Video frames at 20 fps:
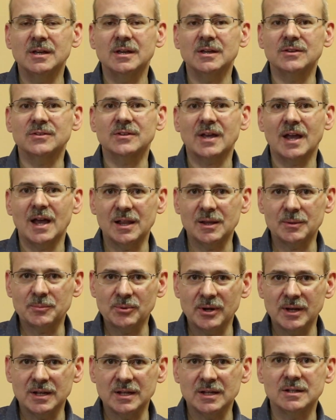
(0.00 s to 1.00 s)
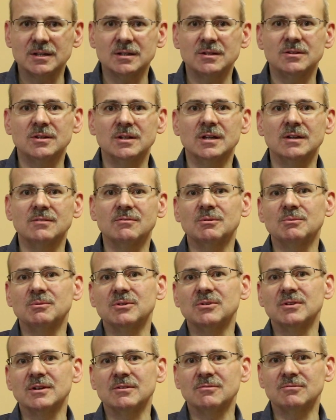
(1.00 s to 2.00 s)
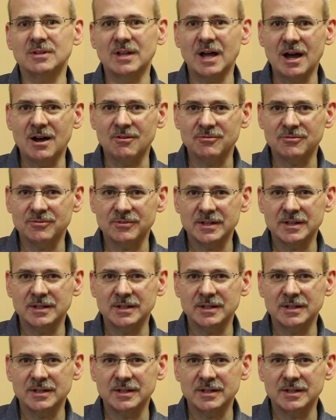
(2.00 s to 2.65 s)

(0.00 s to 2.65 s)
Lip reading: is calibrated to give and receive love.